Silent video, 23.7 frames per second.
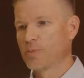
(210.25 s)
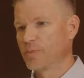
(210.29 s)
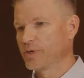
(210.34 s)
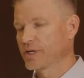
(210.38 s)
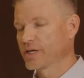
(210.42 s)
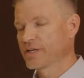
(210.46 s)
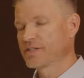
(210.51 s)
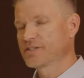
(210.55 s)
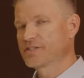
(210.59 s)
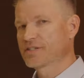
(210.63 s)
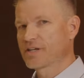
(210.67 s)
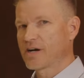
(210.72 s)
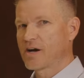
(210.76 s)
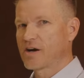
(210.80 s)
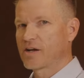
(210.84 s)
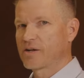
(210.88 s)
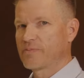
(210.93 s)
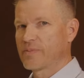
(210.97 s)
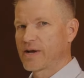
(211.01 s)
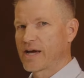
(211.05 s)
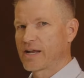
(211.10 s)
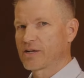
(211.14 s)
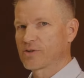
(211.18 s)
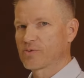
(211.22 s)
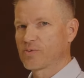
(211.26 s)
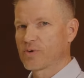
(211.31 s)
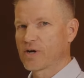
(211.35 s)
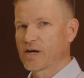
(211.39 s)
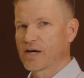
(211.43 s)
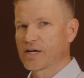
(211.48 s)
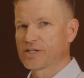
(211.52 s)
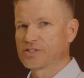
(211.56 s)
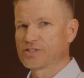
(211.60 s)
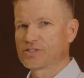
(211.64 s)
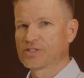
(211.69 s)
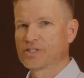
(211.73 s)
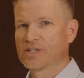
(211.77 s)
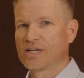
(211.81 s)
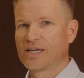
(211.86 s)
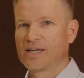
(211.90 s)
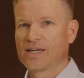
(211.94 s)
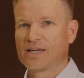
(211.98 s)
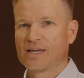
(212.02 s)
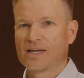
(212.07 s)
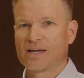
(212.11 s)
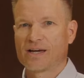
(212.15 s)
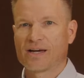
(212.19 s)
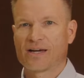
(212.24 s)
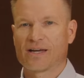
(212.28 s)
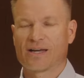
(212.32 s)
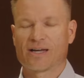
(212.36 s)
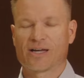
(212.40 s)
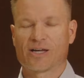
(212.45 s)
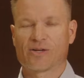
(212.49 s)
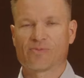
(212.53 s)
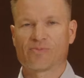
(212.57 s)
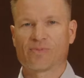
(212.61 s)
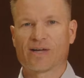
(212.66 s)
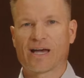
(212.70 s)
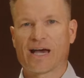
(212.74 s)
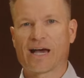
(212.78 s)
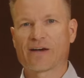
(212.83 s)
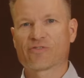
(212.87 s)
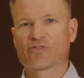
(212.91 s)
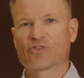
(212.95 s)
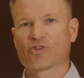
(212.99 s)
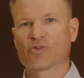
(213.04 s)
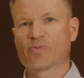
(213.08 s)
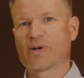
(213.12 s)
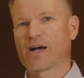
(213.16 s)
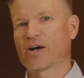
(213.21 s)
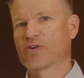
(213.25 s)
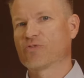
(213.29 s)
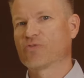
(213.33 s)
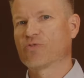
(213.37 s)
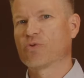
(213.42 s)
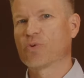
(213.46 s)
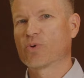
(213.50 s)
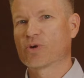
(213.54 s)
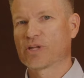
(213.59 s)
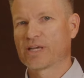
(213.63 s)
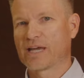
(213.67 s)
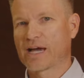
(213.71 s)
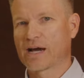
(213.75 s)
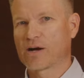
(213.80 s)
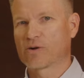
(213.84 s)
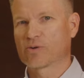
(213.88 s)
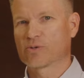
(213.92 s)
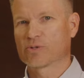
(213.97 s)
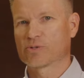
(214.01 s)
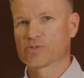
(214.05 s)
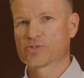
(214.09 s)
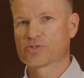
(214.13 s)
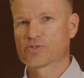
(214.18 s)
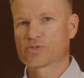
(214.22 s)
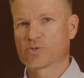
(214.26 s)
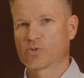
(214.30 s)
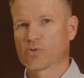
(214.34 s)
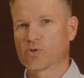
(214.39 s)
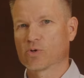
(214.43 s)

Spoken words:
Because it's an automatic watch, after about 40 hours